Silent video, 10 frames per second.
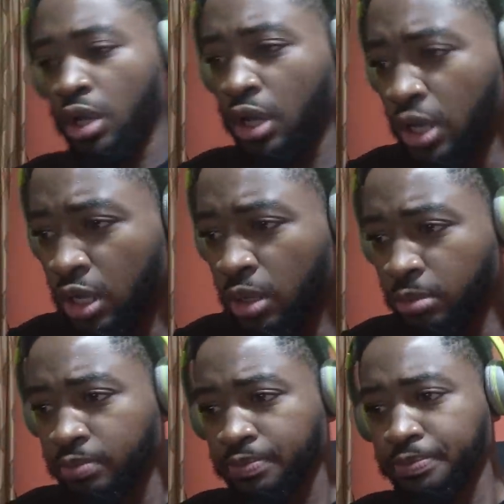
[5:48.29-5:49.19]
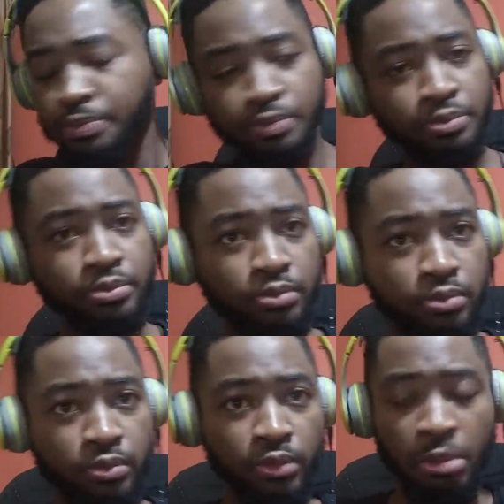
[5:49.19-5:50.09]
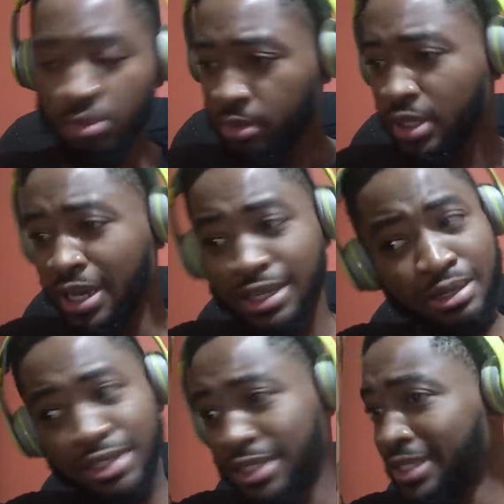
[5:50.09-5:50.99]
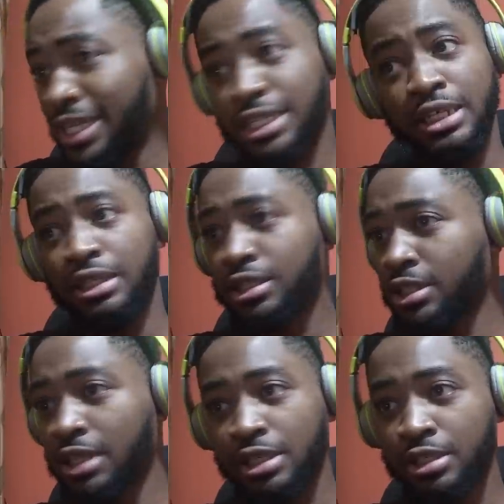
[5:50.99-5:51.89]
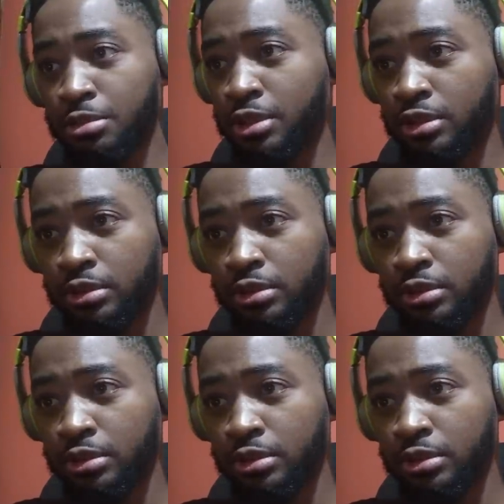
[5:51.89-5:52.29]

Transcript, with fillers: Um, yeah, let's take that again. Let's take that again, man.